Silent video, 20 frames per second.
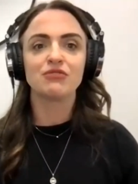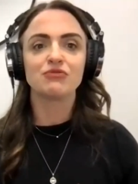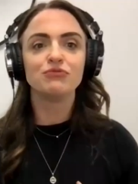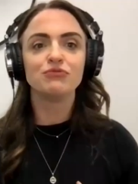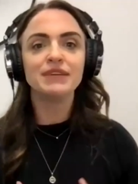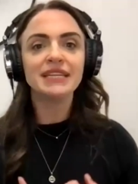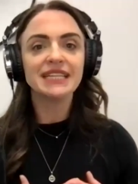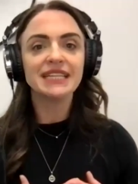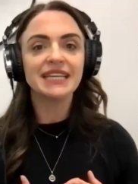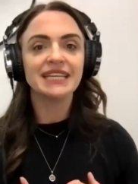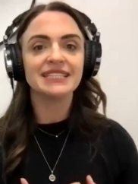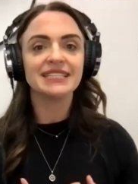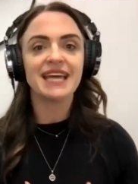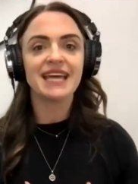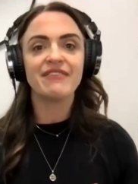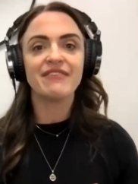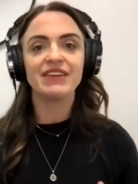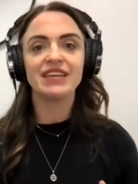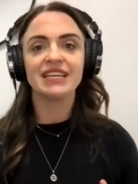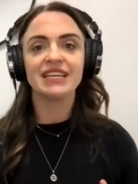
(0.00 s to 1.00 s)
Really, it's
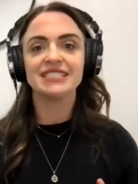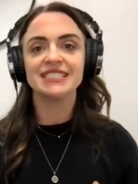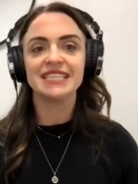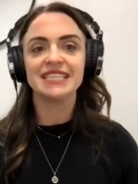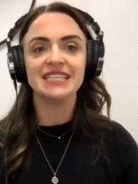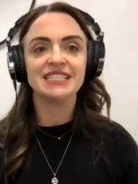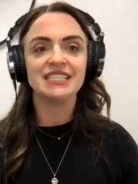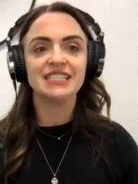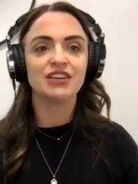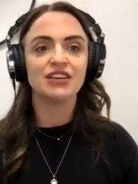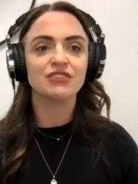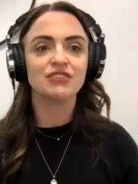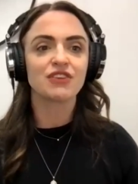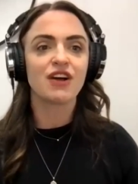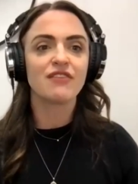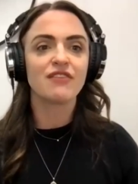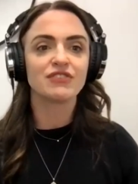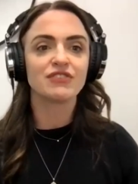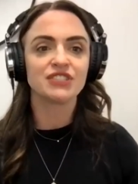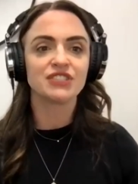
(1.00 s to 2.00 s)
having a detailed
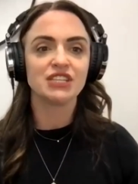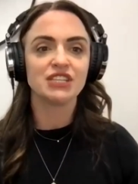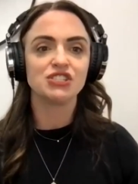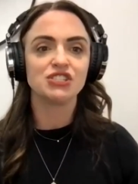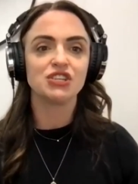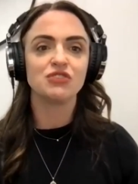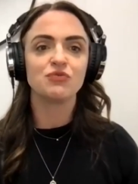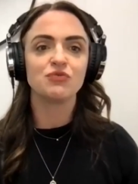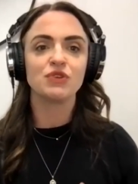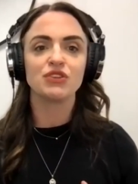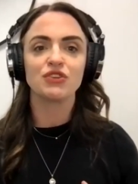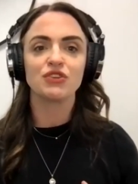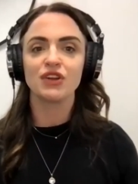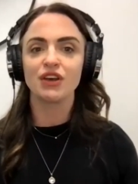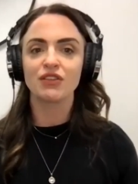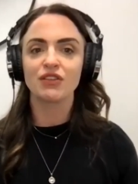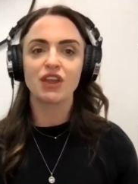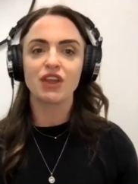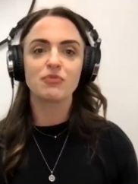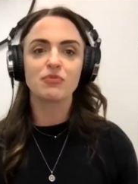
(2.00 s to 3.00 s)
conversation with your
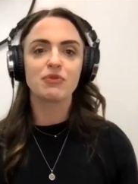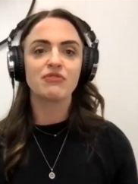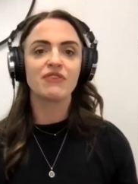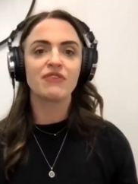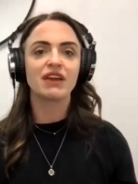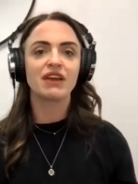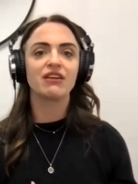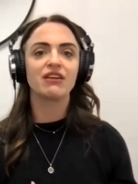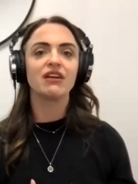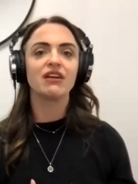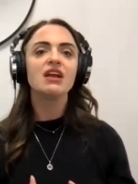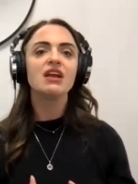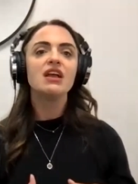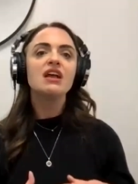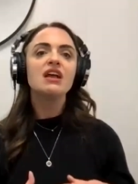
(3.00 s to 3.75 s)
healthcare provider